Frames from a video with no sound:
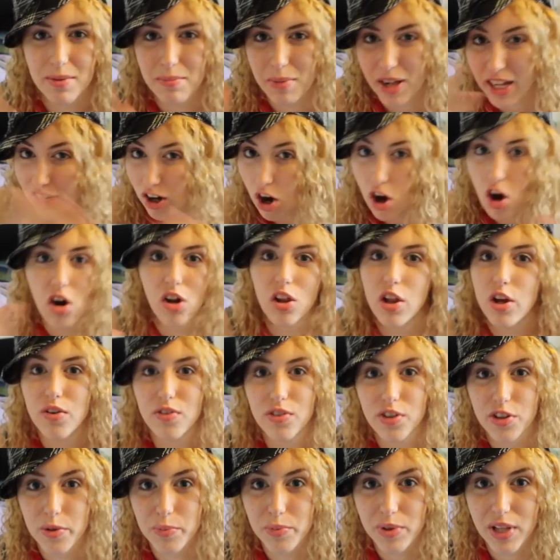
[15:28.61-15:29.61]
I'm like all
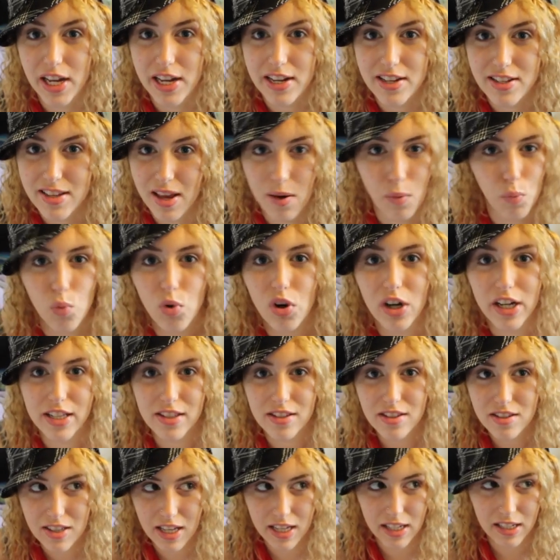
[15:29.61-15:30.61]
over the place at
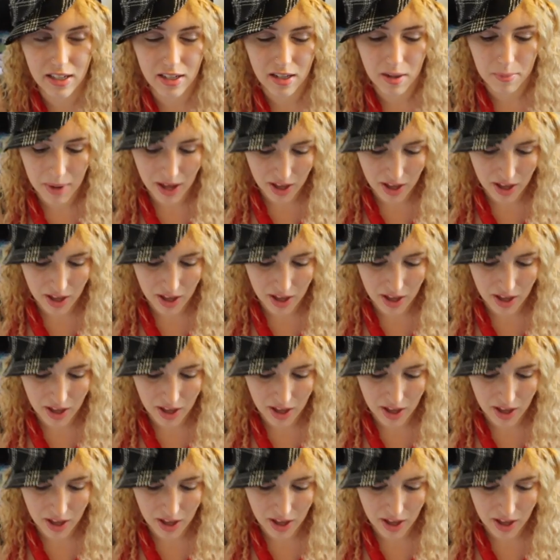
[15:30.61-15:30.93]
once thinking